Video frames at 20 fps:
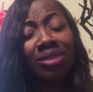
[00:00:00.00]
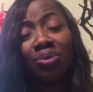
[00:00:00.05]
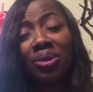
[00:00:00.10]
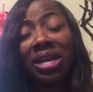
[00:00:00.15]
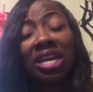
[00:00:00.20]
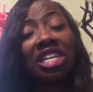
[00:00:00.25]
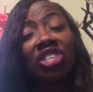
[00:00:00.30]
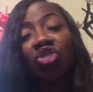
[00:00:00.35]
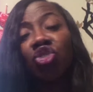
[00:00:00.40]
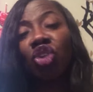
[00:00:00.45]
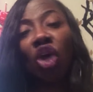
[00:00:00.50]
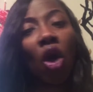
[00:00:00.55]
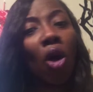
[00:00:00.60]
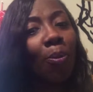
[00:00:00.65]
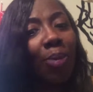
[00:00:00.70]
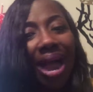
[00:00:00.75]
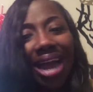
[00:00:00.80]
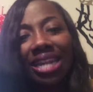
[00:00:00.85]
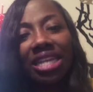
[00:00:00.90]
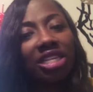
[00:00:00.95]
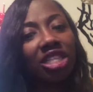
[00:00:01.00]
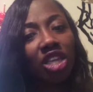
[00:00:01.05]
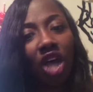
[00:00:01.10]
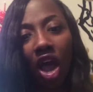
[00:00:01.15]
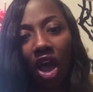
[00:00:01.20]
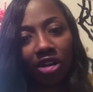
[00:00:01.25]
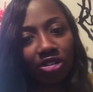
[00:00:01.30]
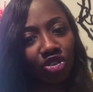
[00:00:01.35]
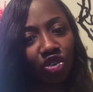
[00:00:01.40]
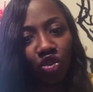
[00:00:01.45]
because nobody
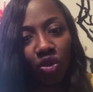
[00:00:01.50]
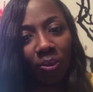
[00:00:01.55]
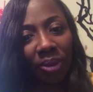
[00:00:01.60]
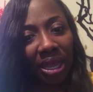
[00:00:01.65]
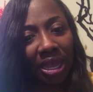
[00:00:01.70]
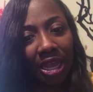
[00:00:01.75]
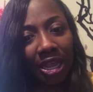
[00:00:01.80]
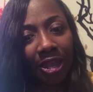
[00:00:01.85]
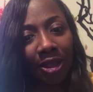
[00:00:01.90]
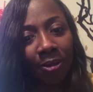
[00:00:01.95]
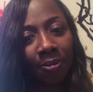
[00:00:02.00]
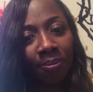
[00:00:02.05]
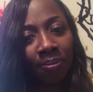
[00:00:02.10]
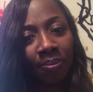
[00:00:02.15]
talked to me.